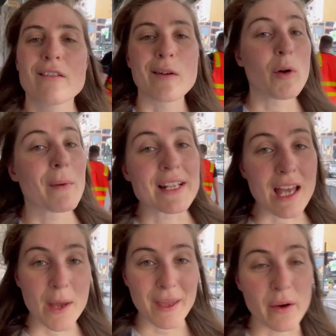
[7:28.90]
From all my
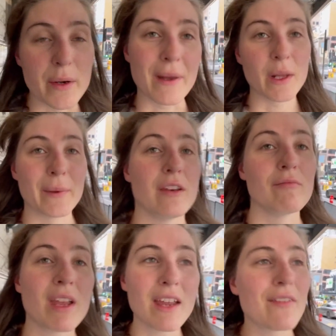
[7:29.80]
time here in Melbourne,
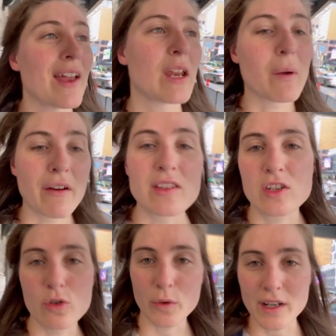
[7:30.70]
if anywhere is
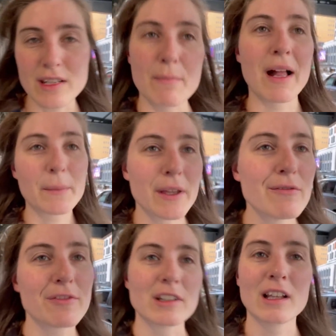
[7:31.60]
touring to Melbourne
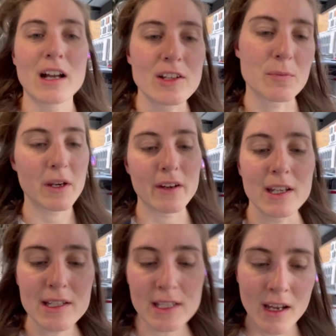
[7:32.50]
for a large
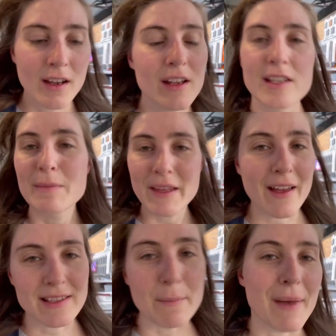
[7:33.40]
period, to me
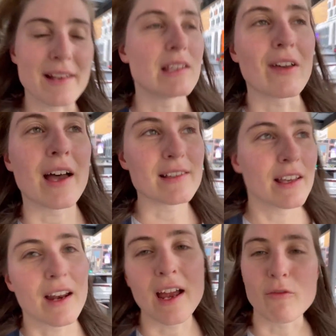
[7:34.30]
that's a massive
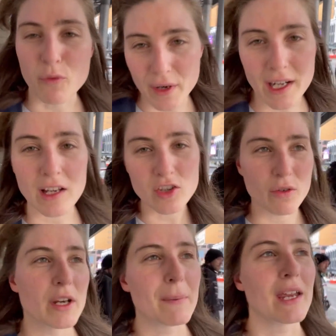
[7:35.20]
asset. I have really
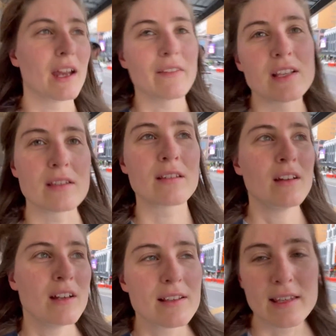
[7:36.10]
enjoyed being in this
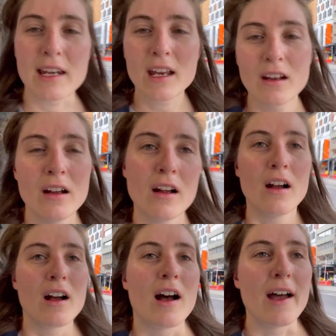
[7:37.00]
city.
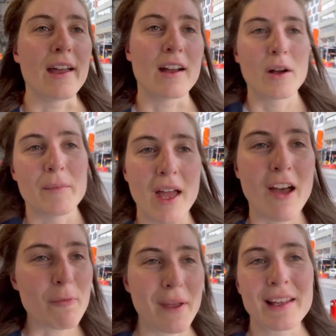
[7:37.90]
I
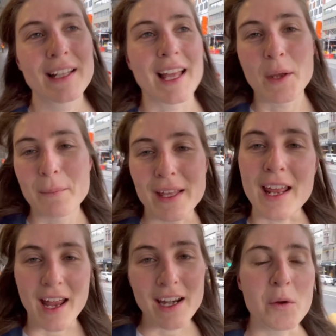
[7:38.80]
have barely been
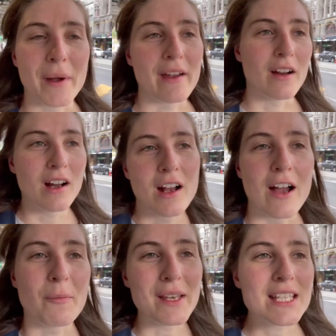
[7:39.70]
anywhere.
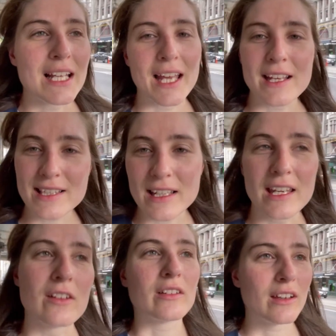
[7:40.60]
I've been to St
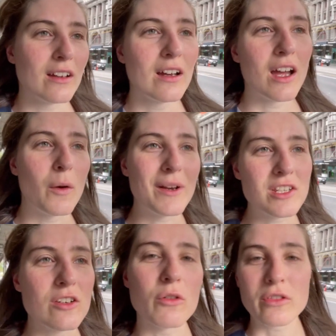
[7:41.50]
Kilda, I went
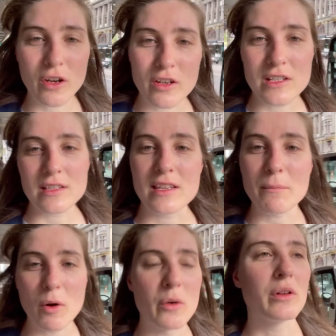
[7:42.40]
to Northcote to see
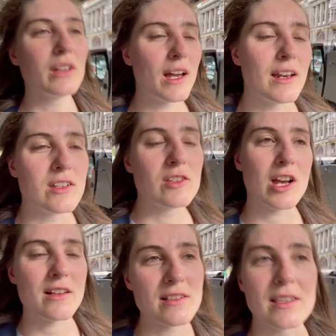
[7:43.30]
Paul and
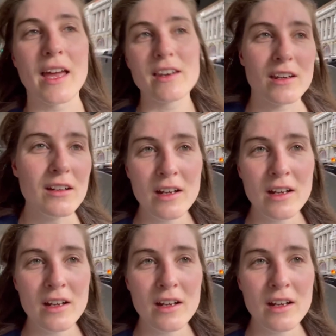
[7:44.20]
Charles and Xander,